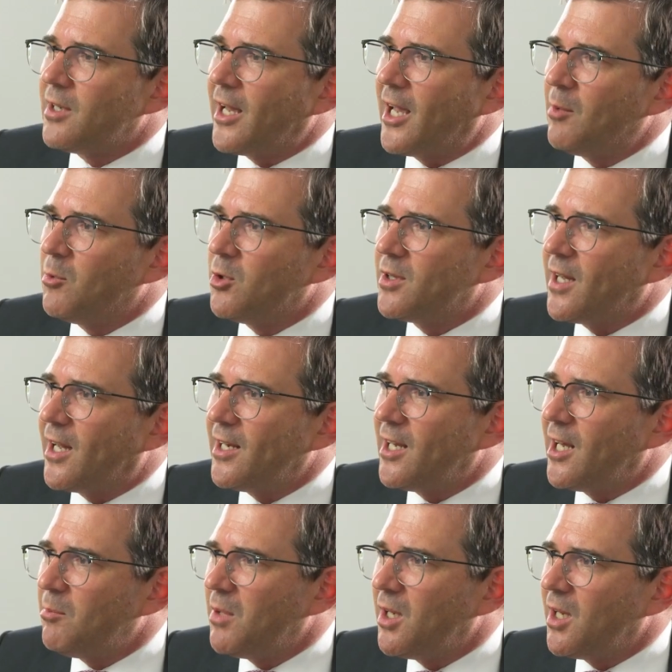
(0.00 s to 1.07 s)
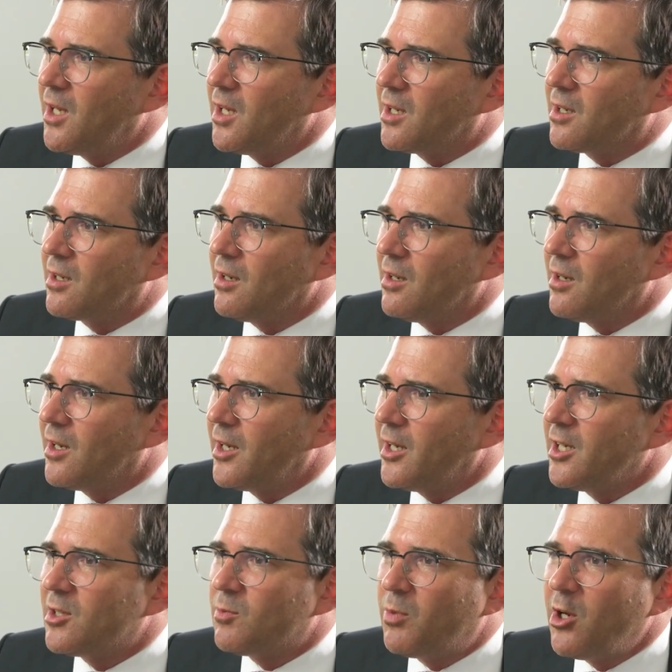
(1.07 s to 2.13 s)
hemodynamic
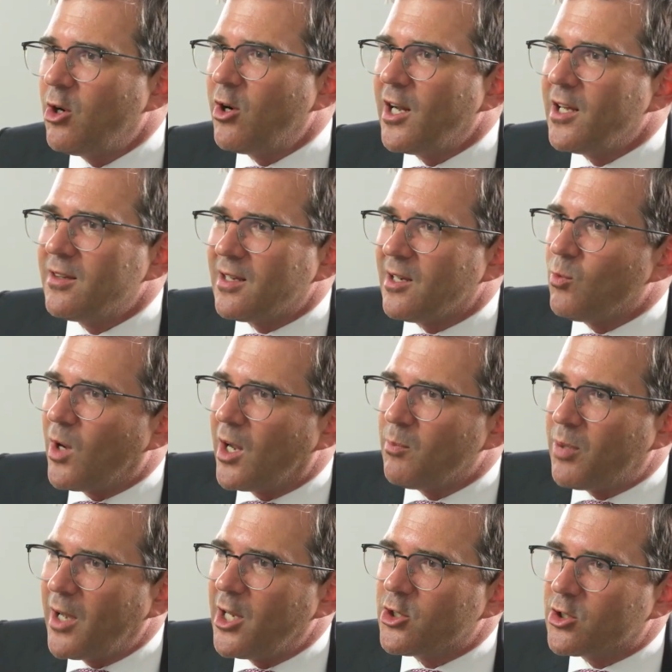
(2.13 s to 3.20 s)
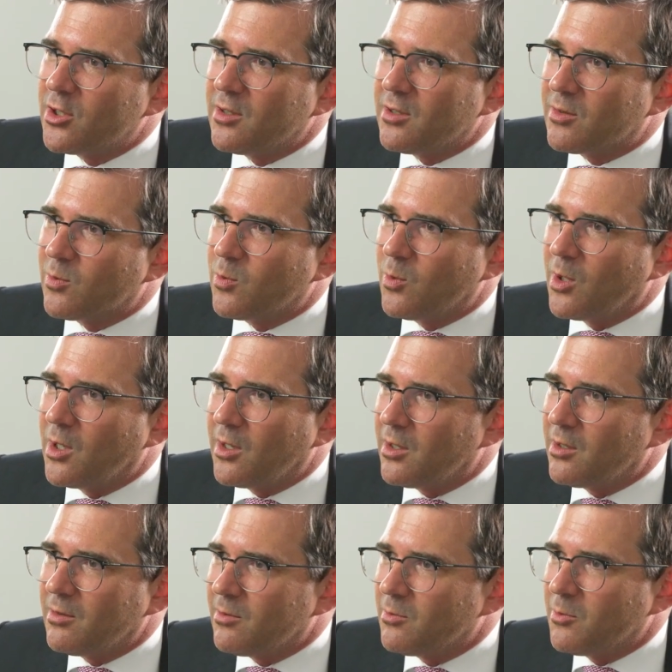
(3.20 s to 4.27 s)
experience in one patient,
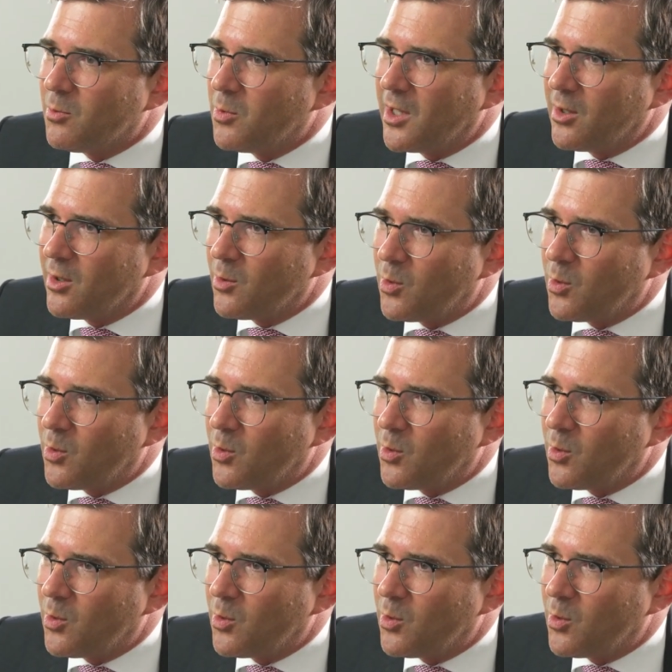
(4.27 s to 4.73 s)
when I